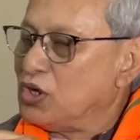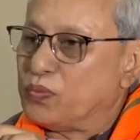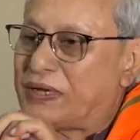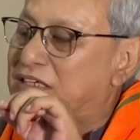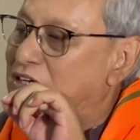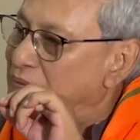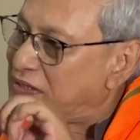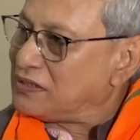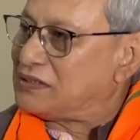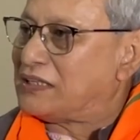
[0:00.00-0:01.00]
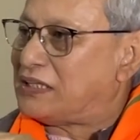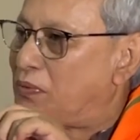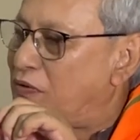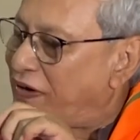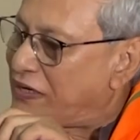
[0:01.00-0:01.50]
We had committed that they
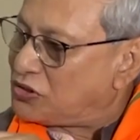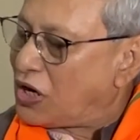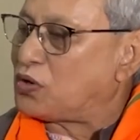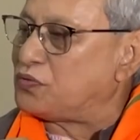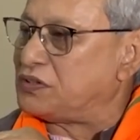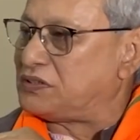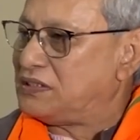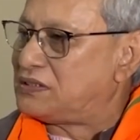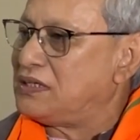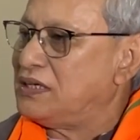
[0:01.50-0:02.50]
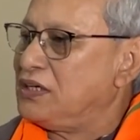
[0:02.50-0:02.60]
will find chunk of the seats